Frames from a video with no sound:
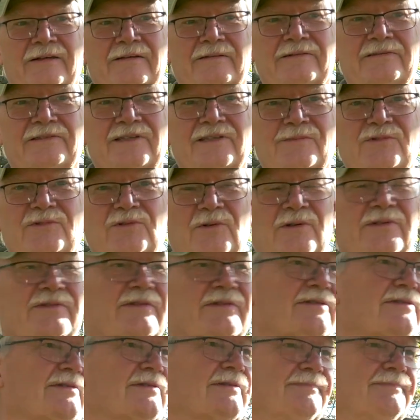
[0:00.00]
Some
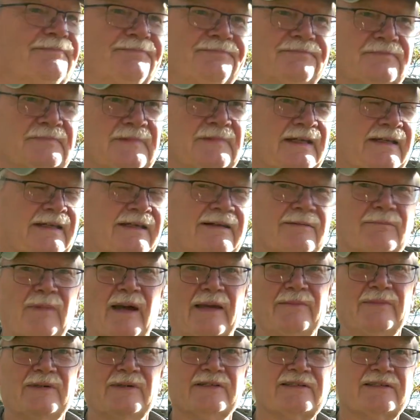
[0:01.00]
sources you
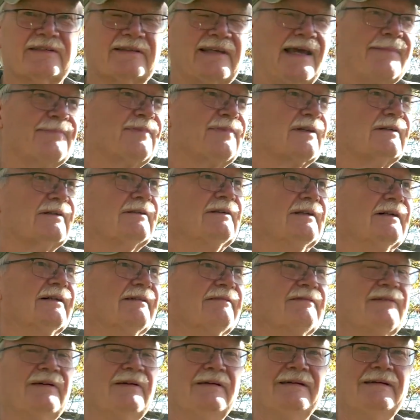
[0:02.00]
might be skeptical
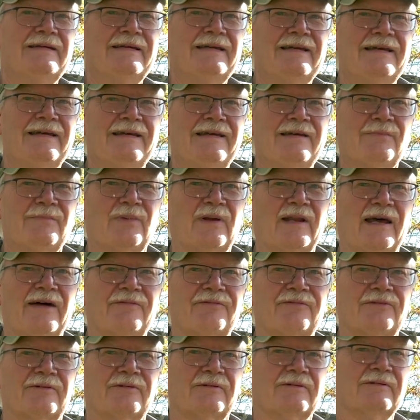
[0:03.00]
of, but
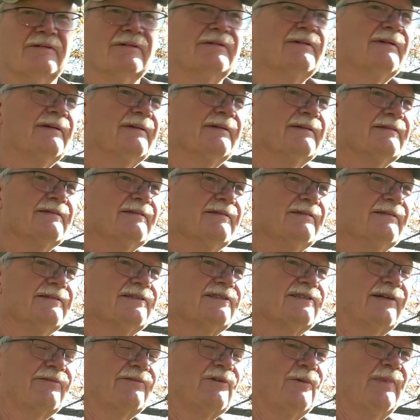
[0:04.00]
after
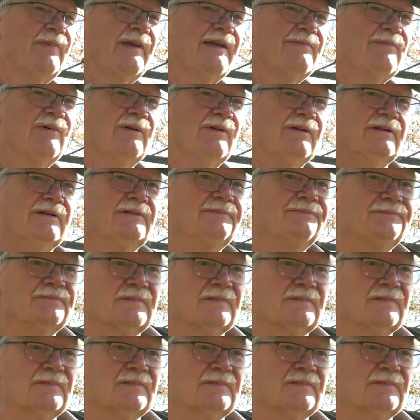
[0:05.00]
several people